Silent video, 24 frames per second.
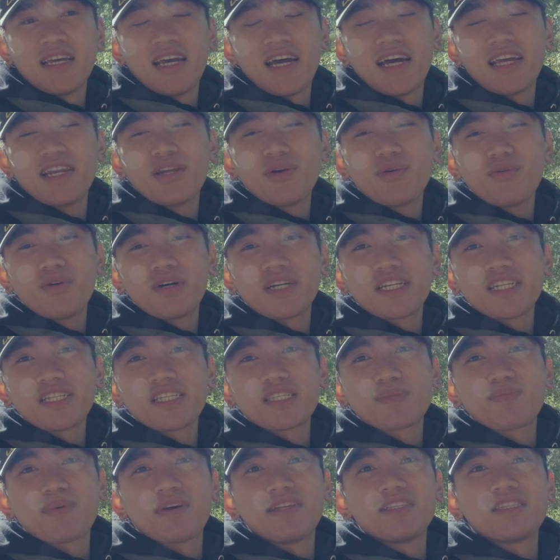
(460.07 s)
I didn't want to
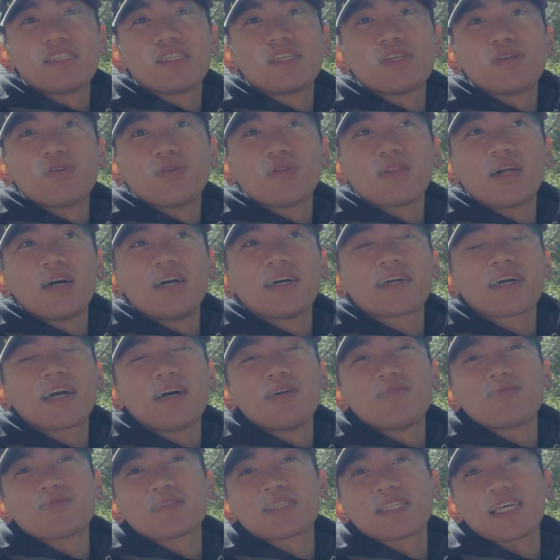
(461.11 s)
spend too long
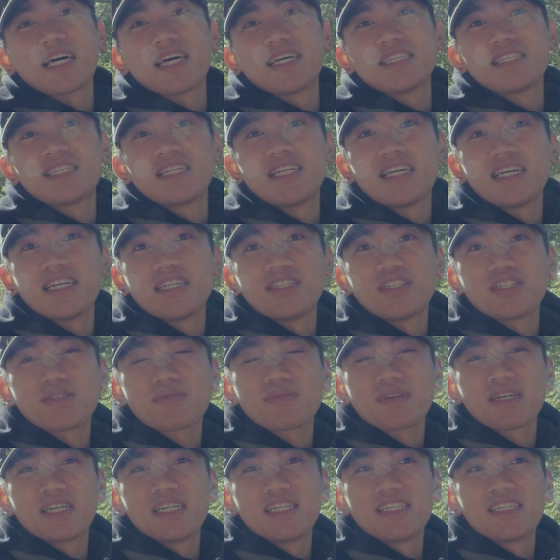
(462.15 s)
outside today
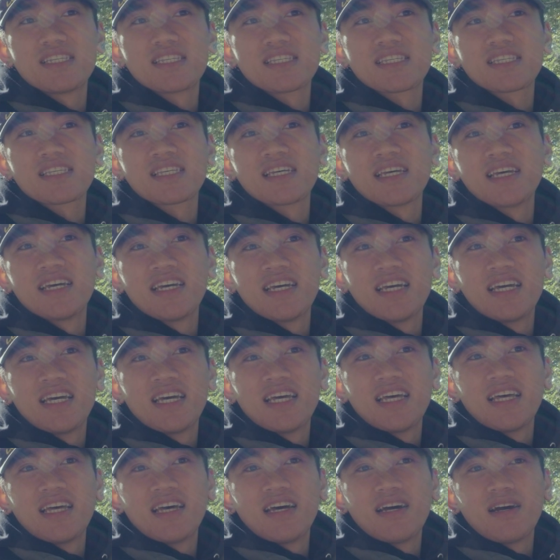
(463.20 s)
just because,
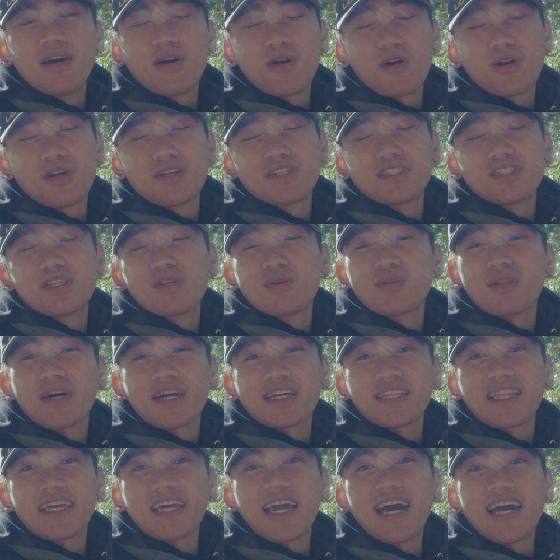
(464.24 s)
or too
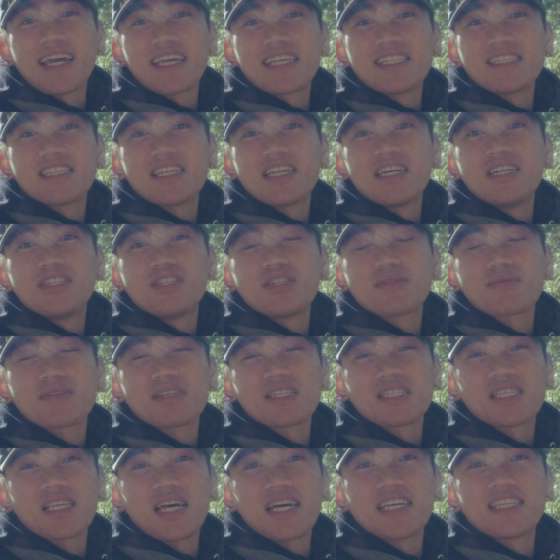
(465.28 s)
long like hiking today just
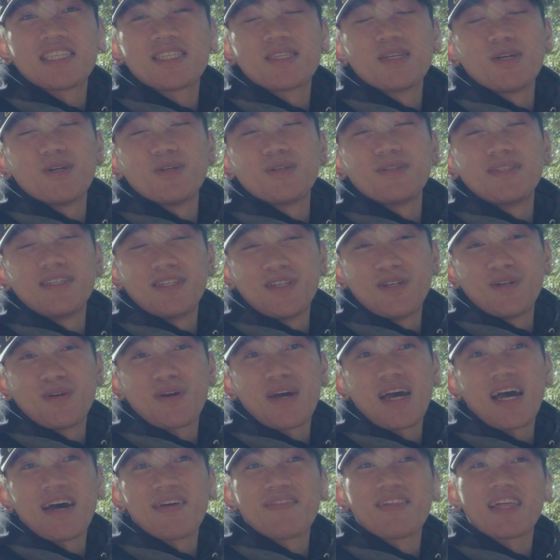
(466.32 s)
because I still do
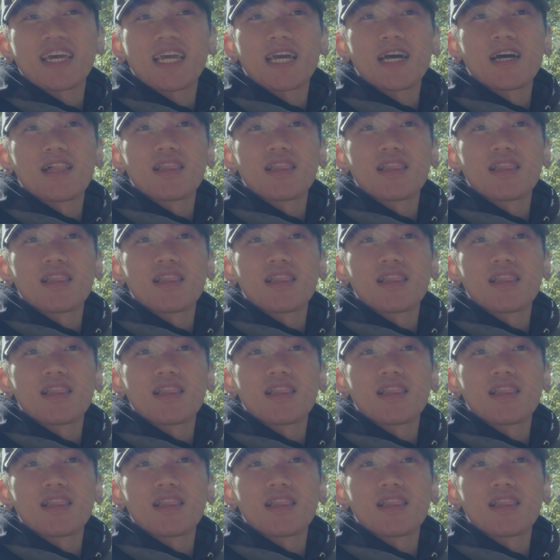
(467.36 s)
have like a